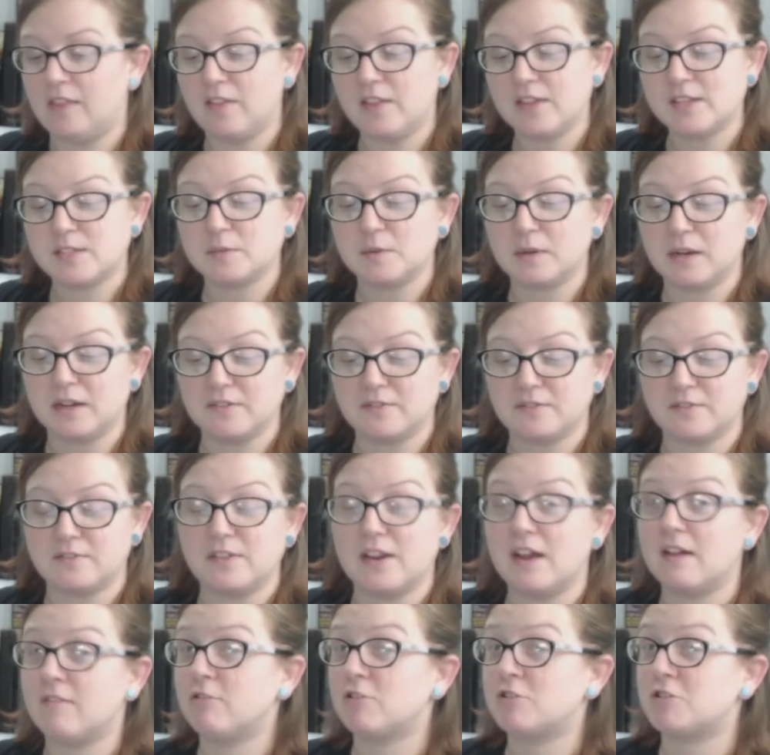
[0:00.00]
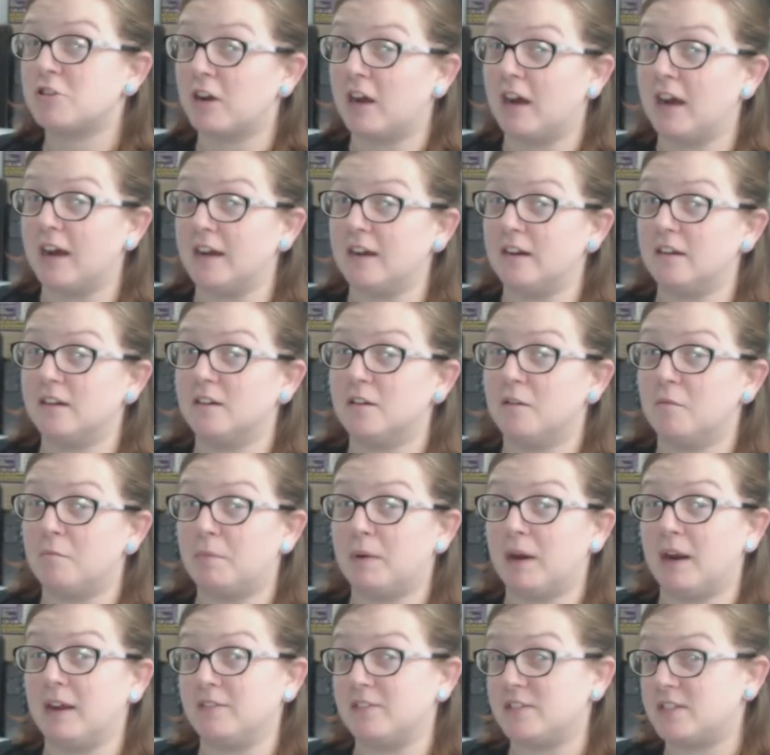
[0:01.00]
then this one I've never tried,
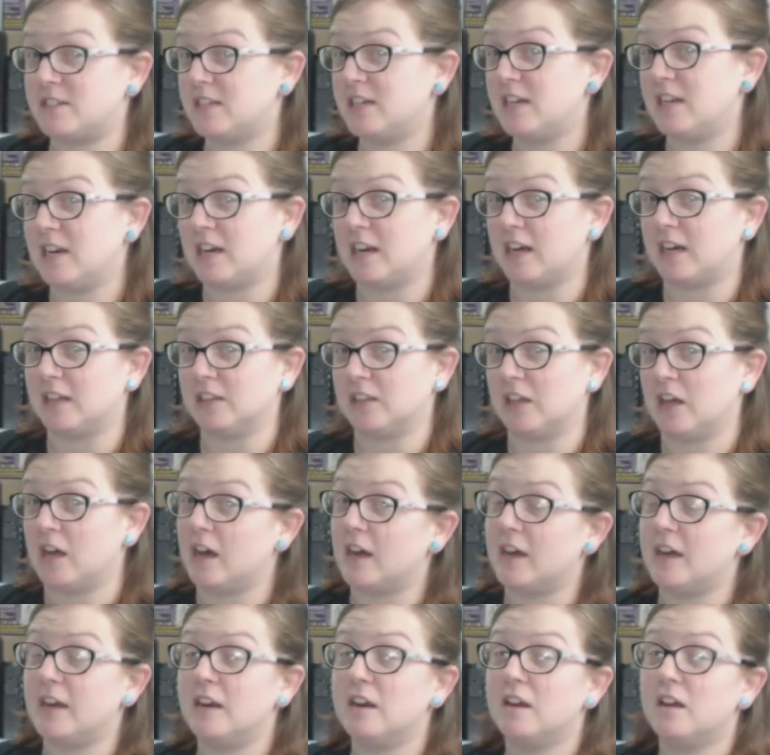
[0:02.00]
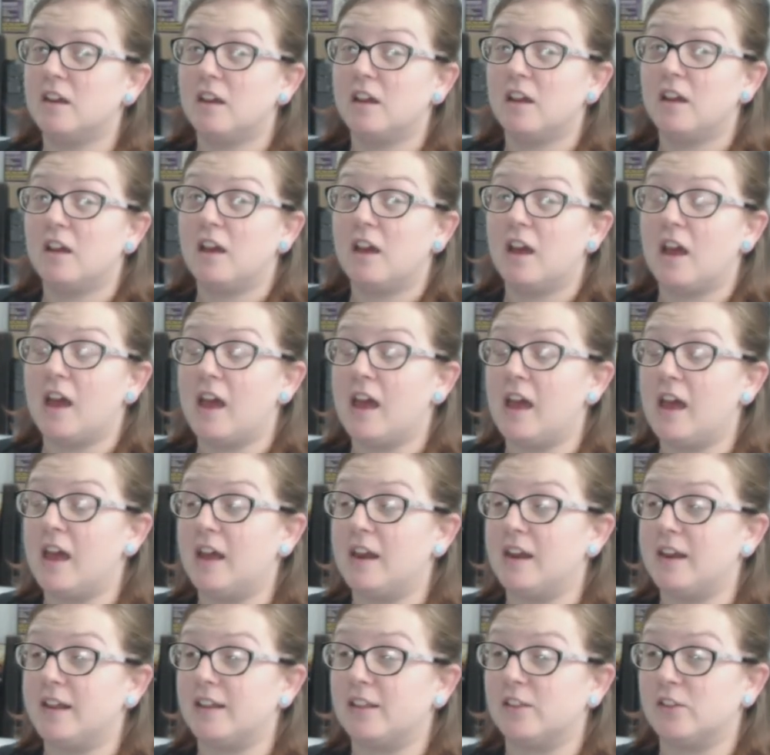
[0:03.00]
but I've seen it online
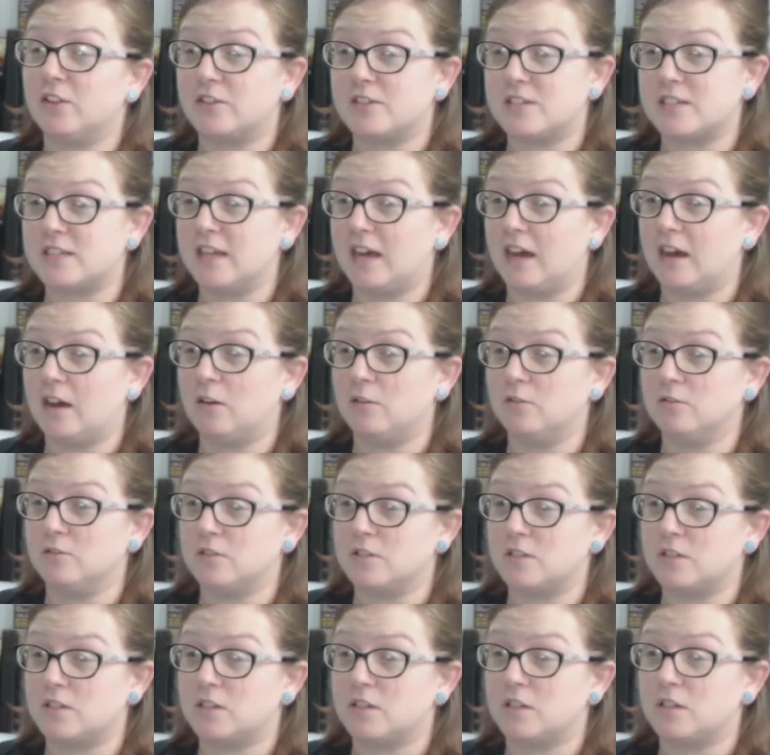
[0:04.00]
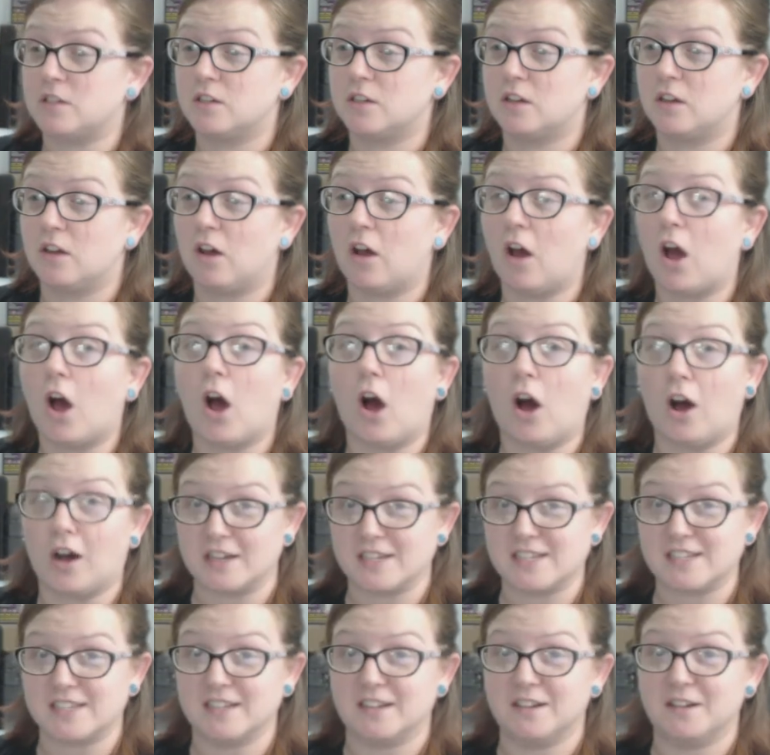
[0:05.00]
and it sounds
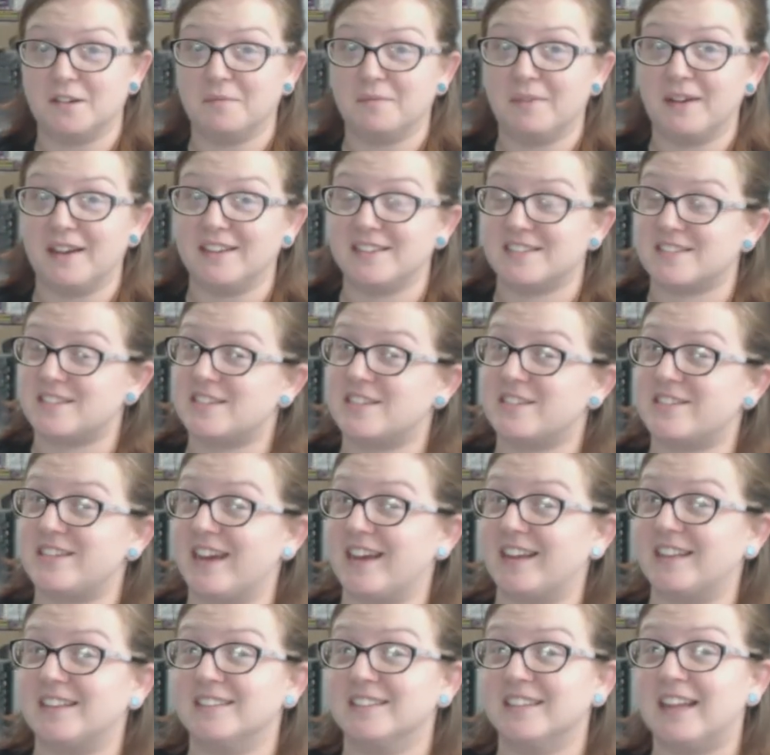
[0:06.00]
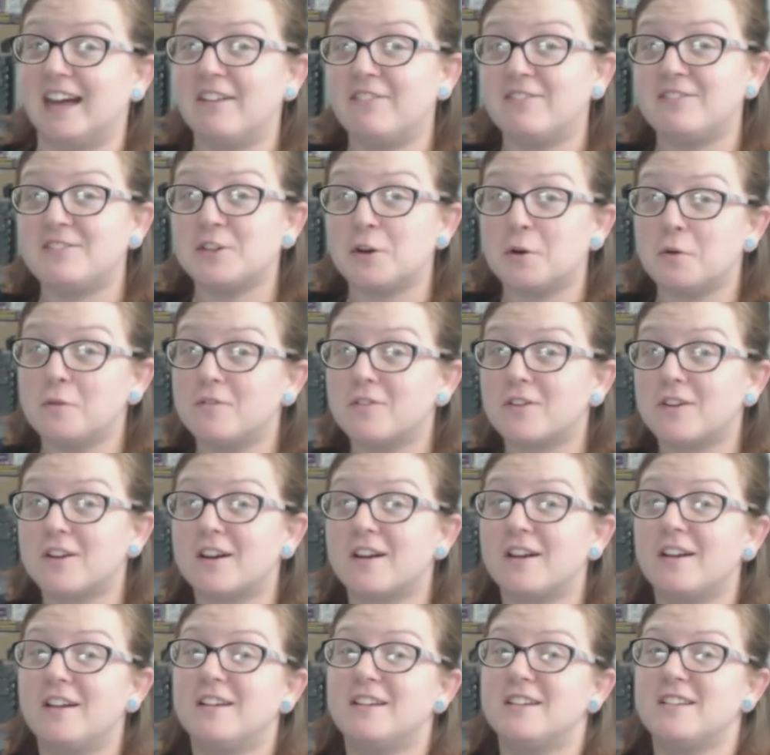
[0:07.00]
awesome is to take
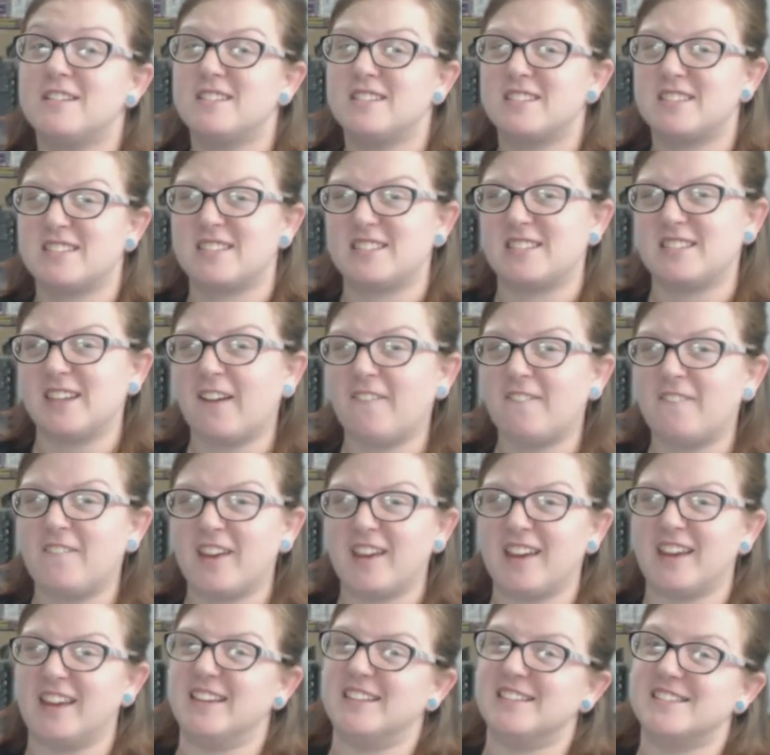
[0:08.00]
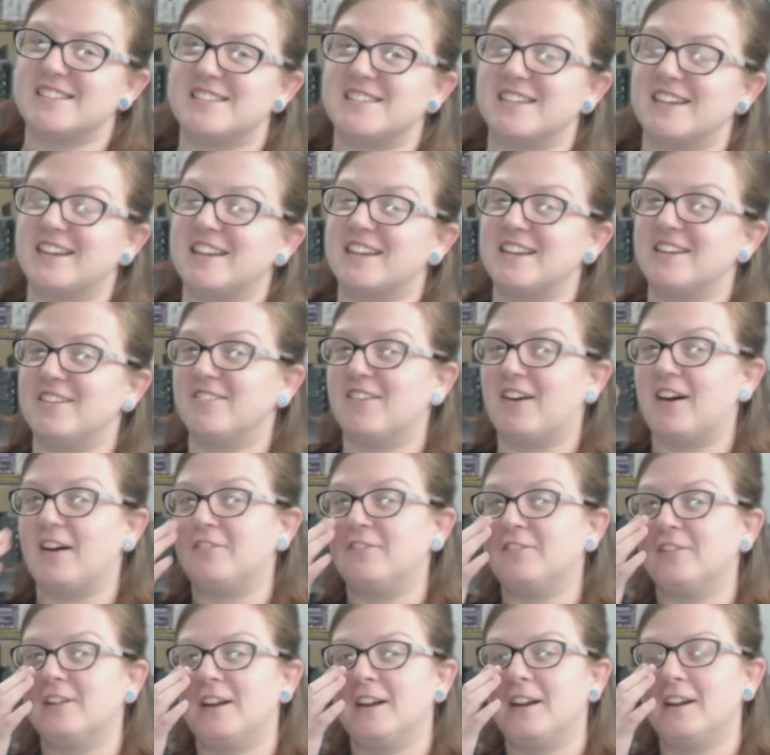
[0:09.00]
leftover stuffing and stick it in your
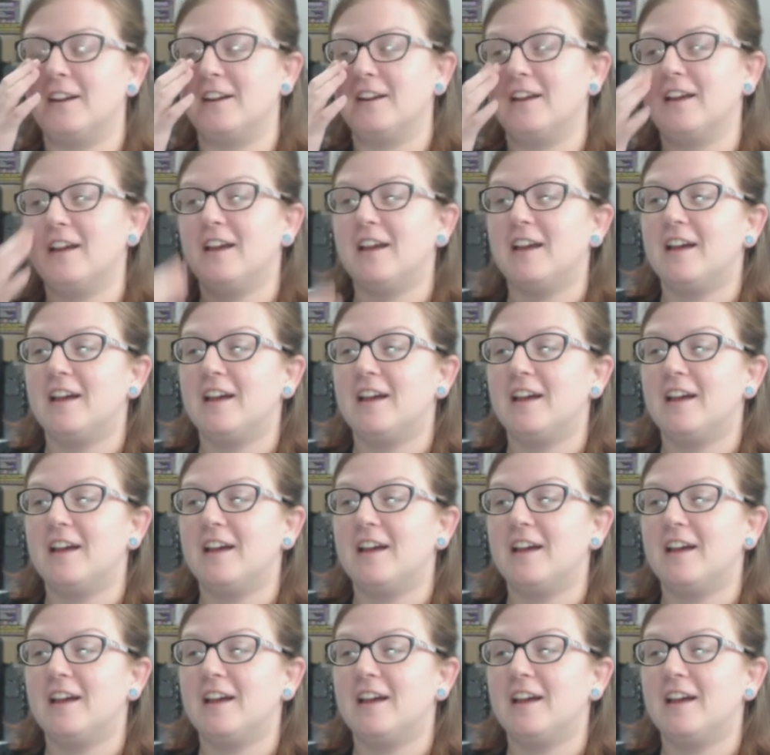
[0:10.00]
waffle iron.